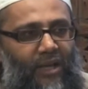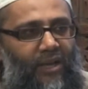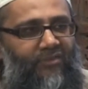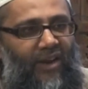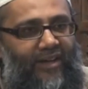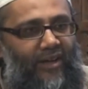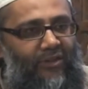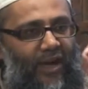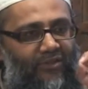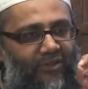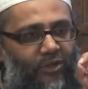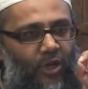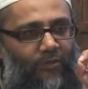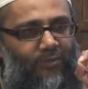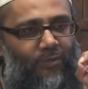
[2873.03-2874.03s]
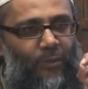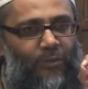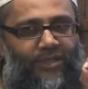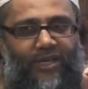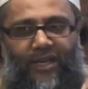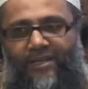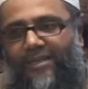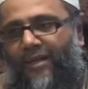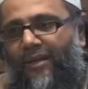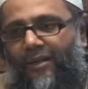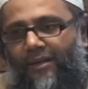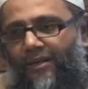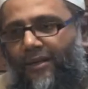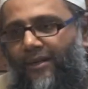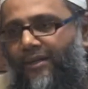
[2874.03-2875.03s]
if I don't have a drop of water, and I say,
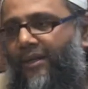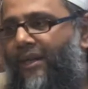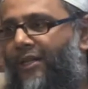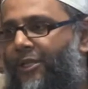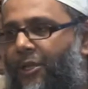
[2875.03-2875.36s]
oh,